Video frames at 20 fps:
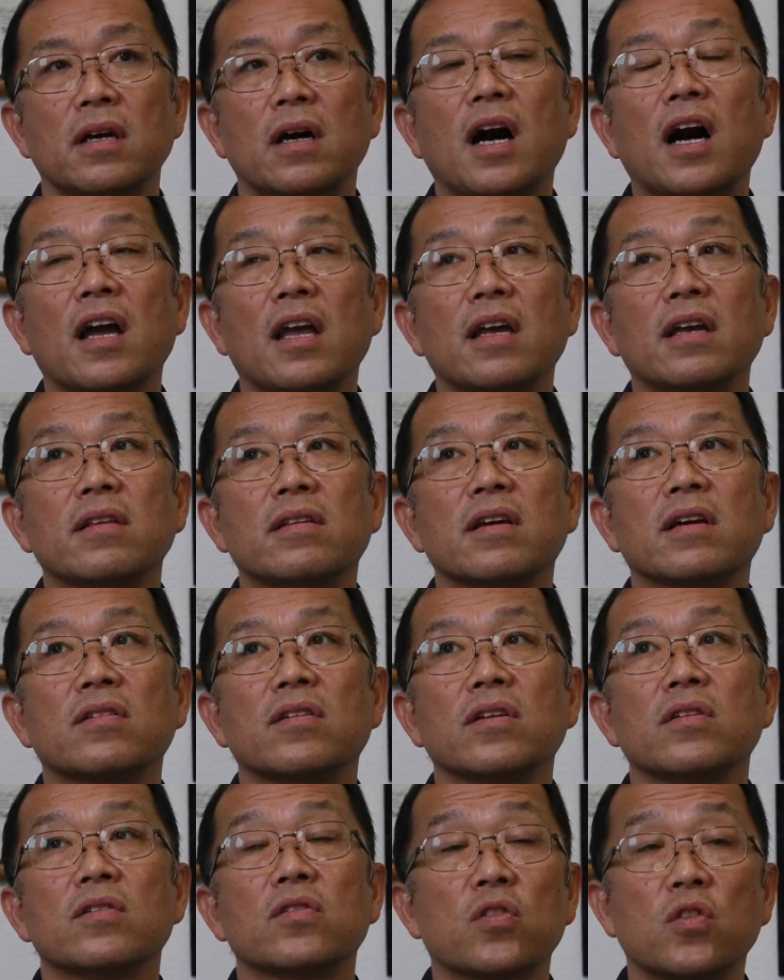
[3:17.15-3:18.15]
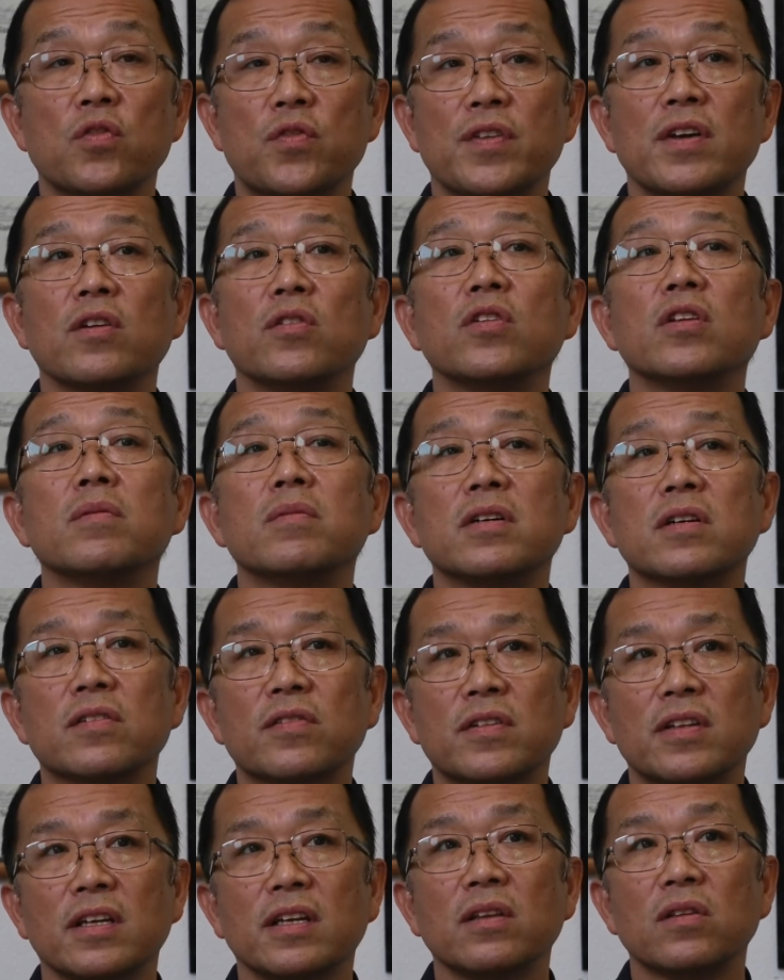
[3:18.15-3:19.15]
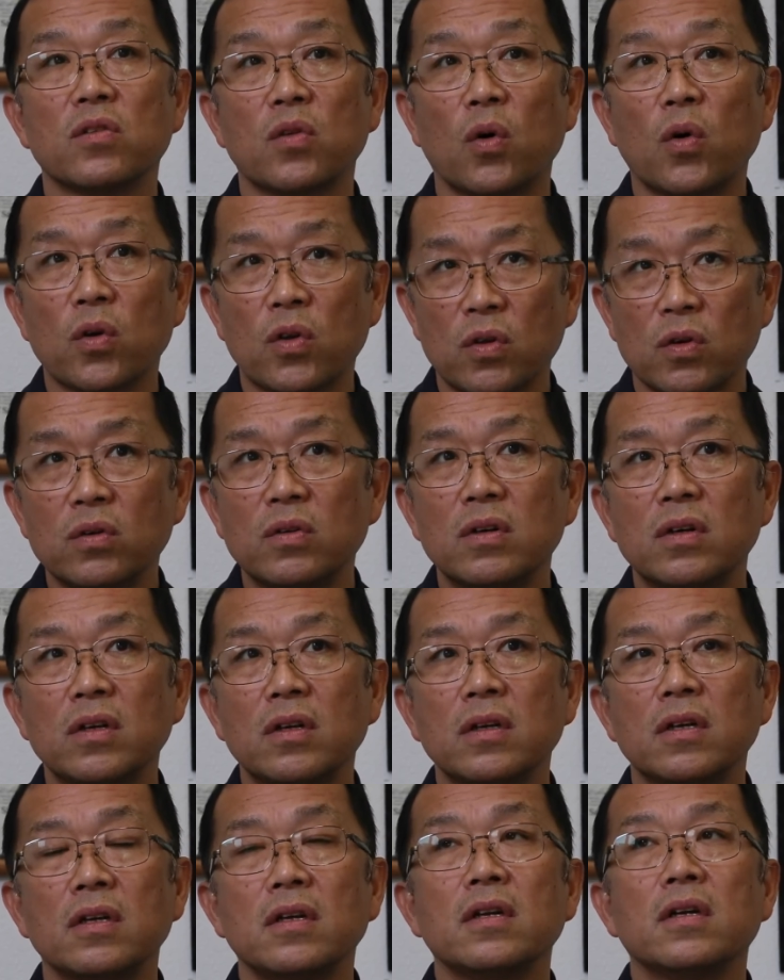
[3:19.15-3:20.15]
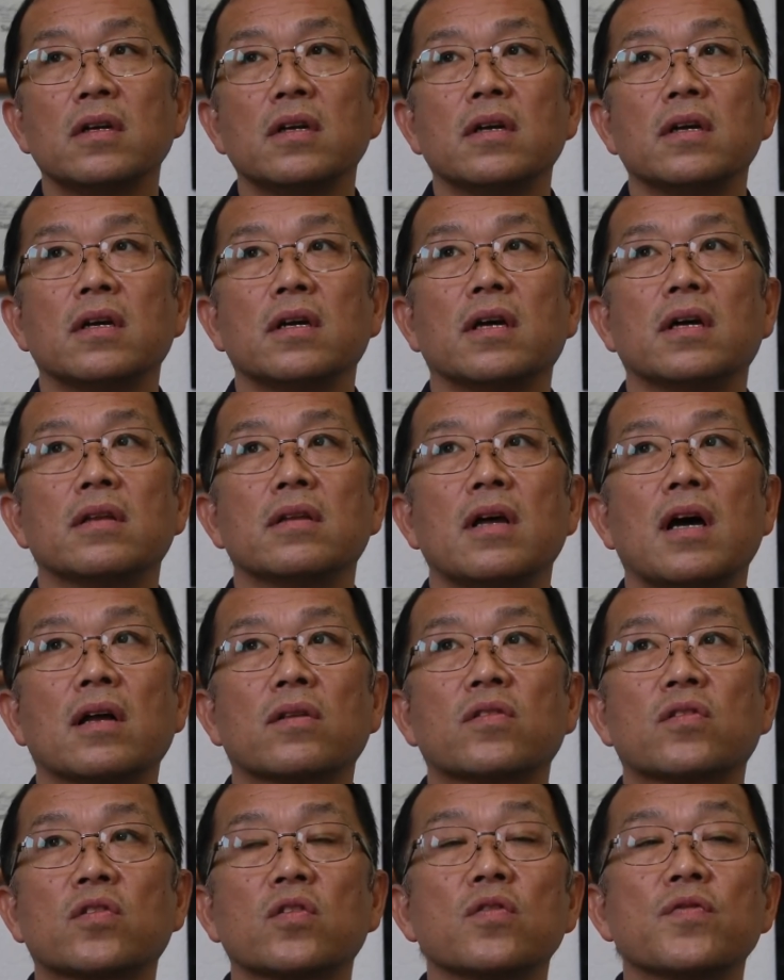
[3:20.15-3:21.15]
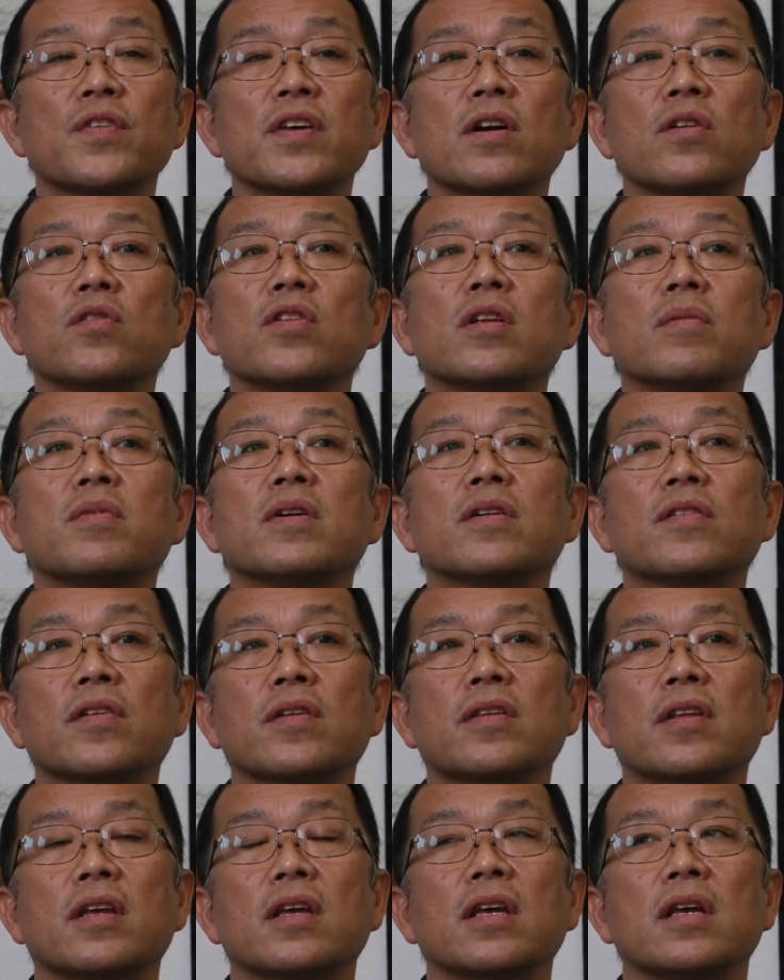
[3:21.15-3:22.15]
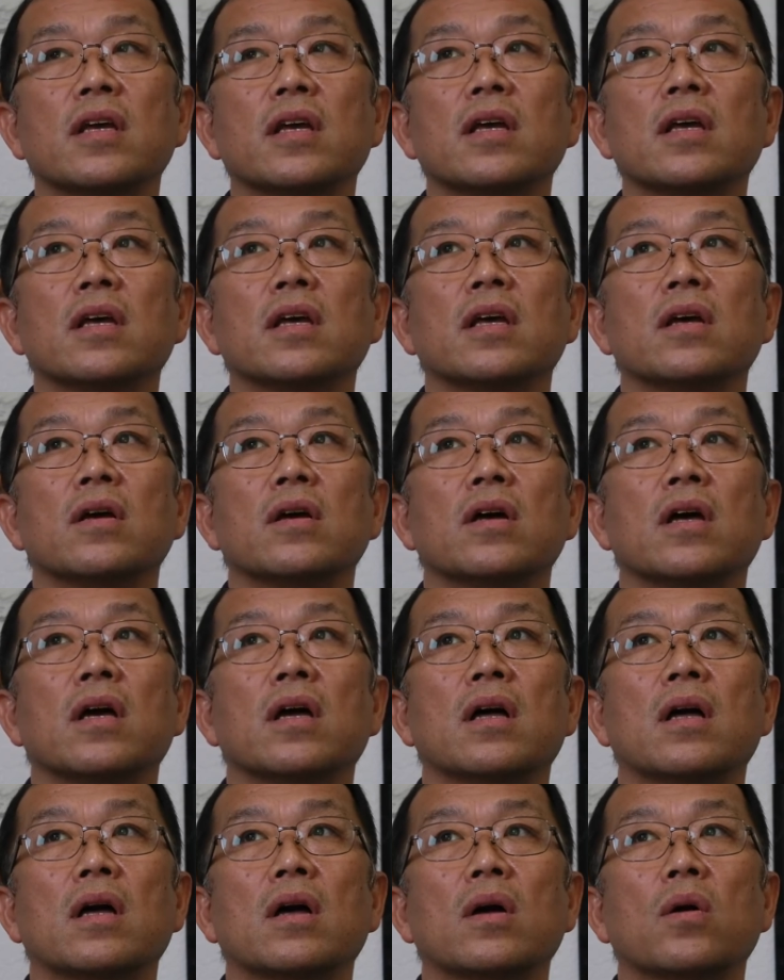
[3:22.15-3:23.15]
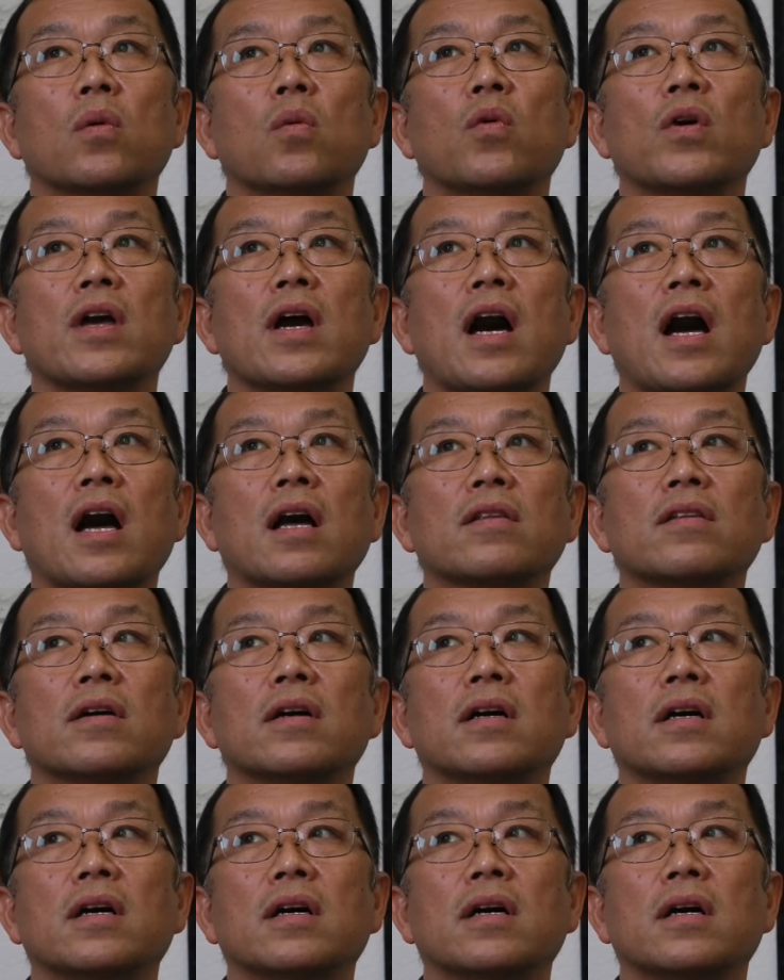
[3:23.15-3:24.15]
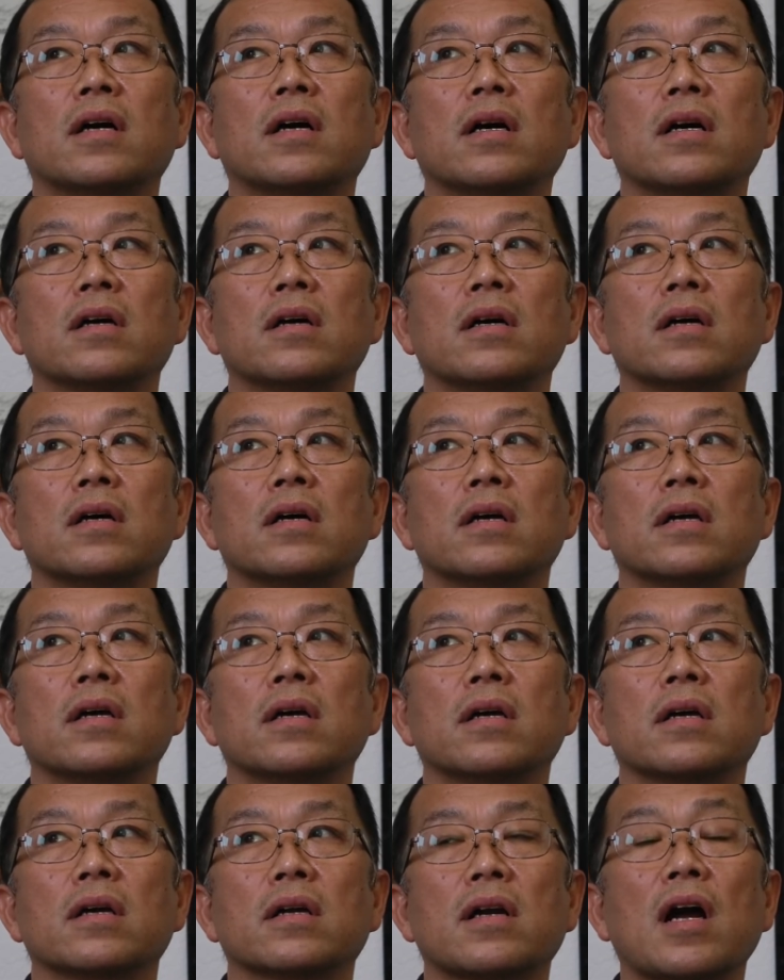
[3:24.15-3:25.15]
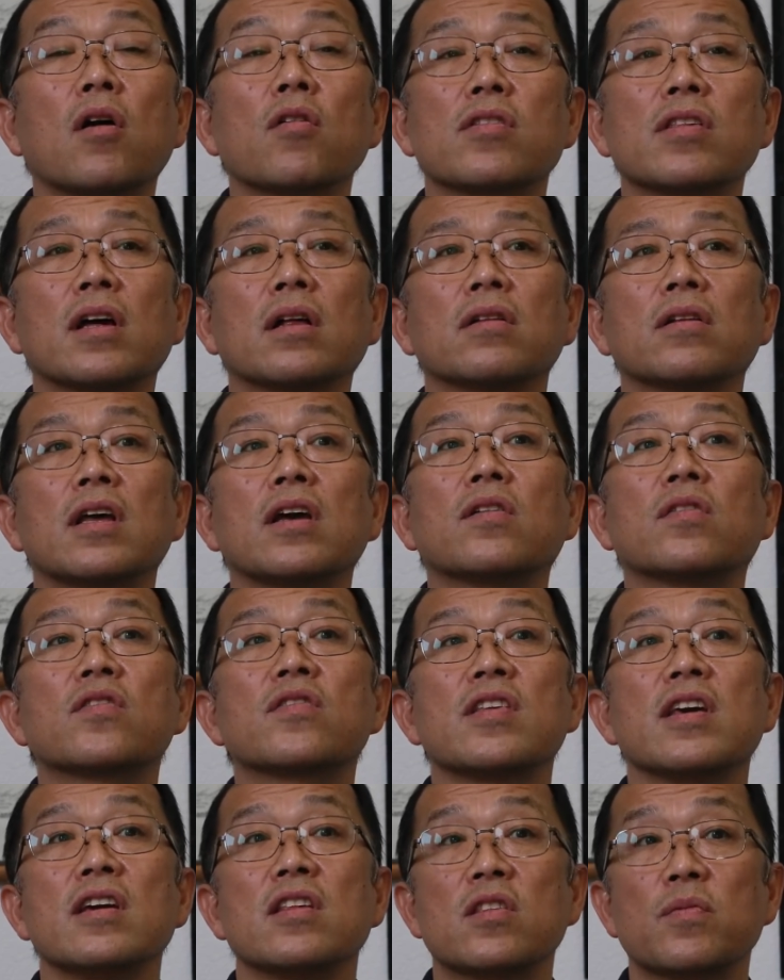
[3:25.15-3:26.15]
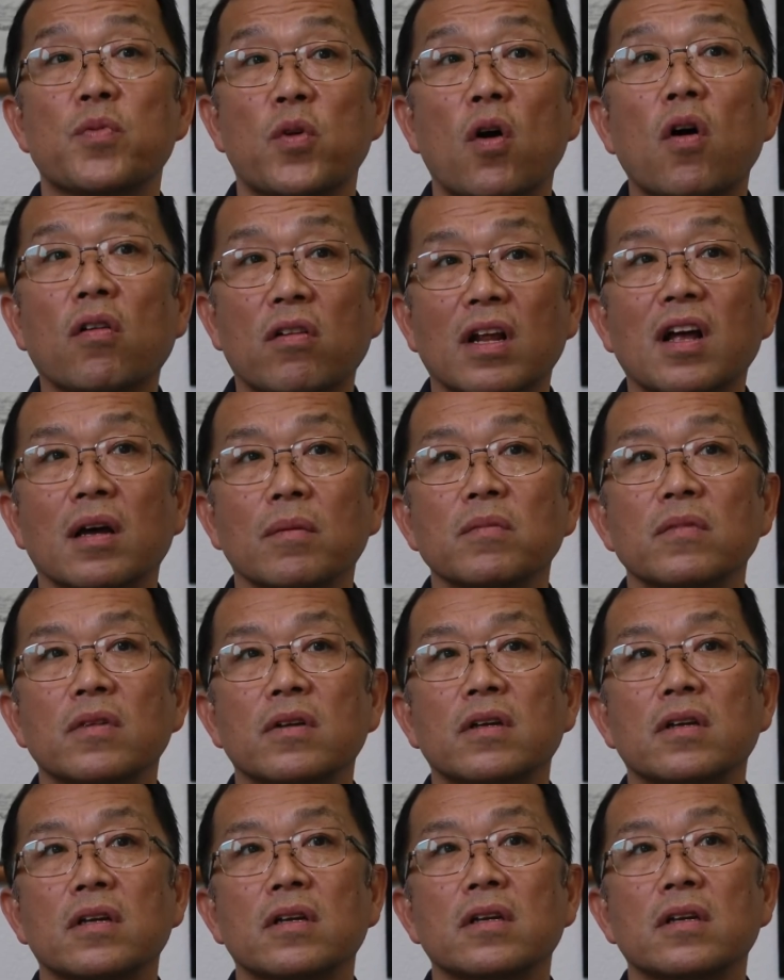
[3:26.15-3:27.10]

I entered in Sophia University in Tokyo, and at Sophia University, uh, we had a cultural exchange program.